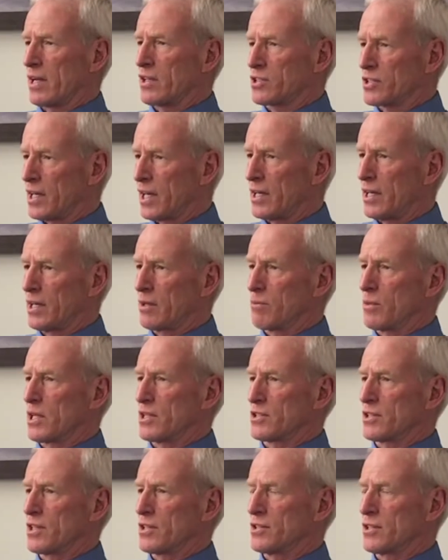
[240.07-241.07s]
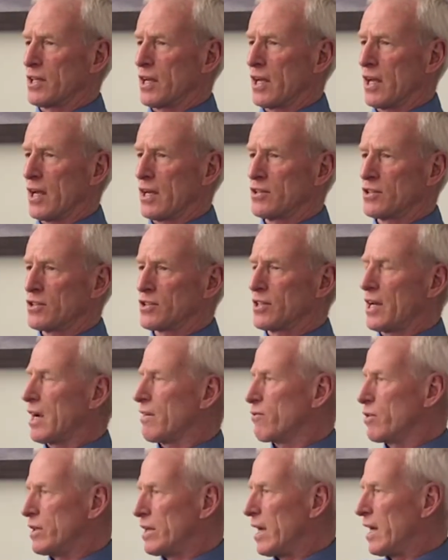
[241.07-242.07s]
exciting business, and just
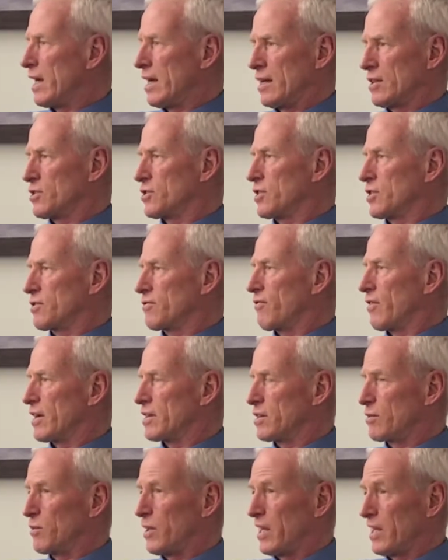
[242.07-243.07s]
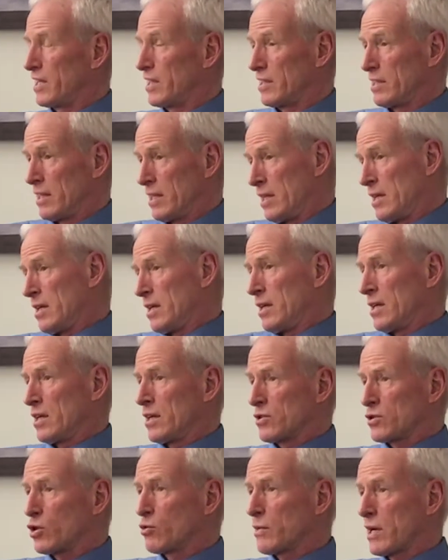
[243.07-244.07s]
every day it's just fun to be in it.
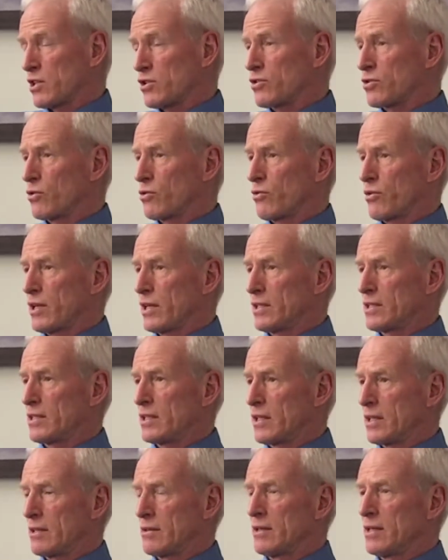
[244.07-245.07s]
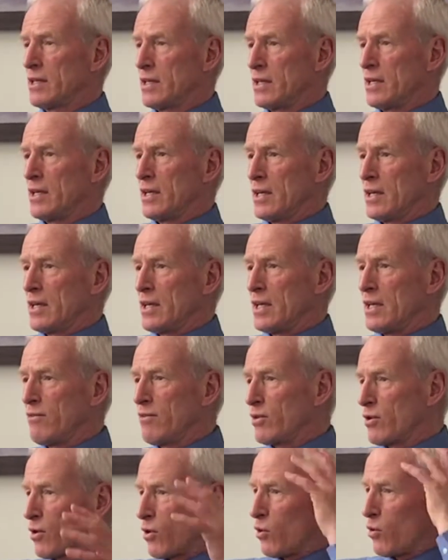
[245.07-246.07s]
So much so that
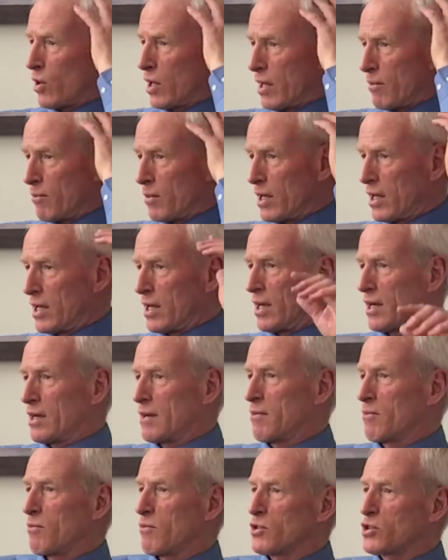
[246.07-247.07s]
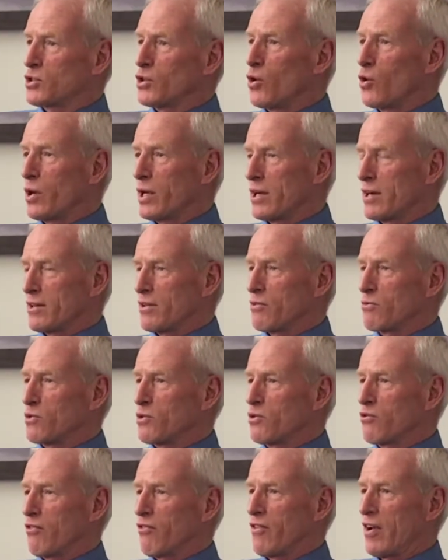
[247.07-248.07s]
even though I'm snowy on the
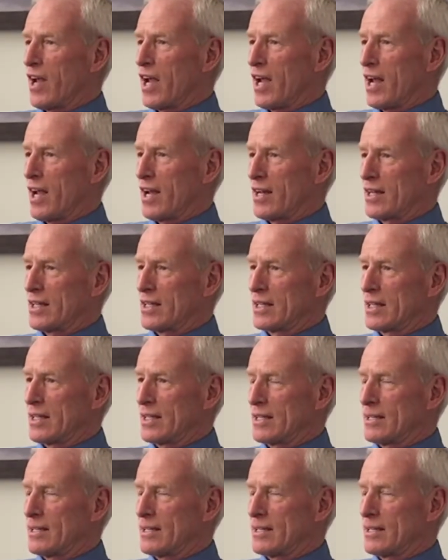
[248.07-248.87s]
roof and